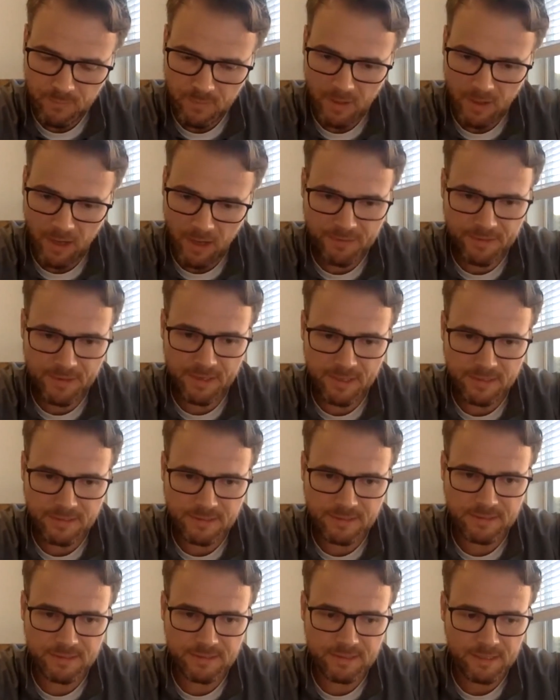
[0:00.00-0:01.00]
I think
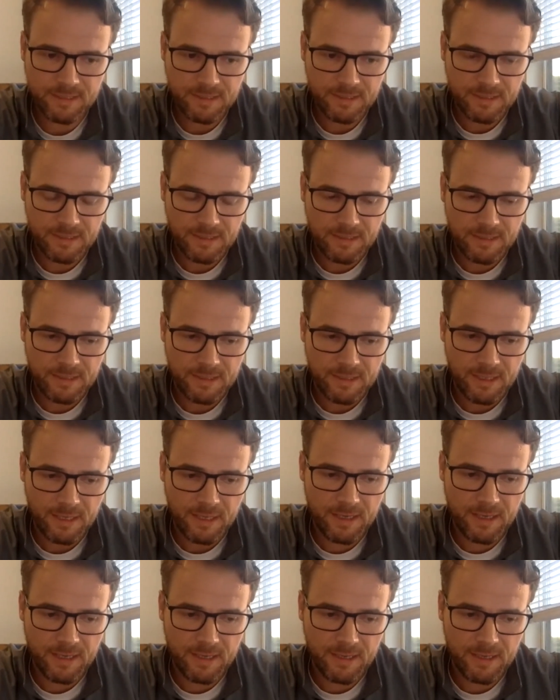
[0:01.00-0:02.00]
it's
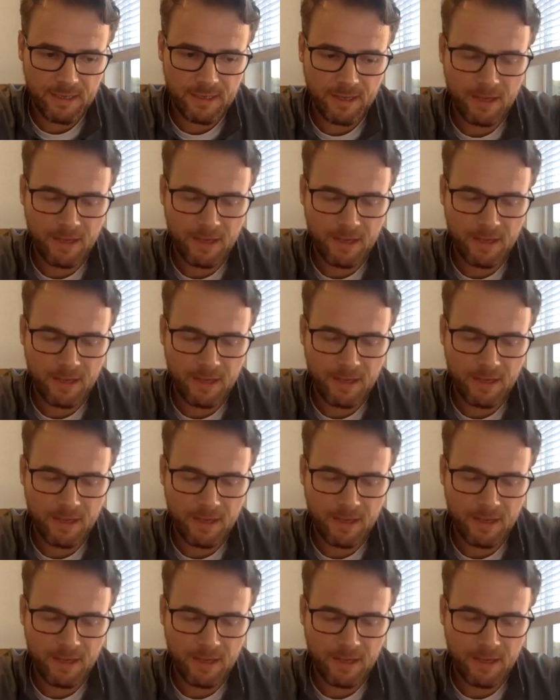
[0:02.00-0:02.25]
a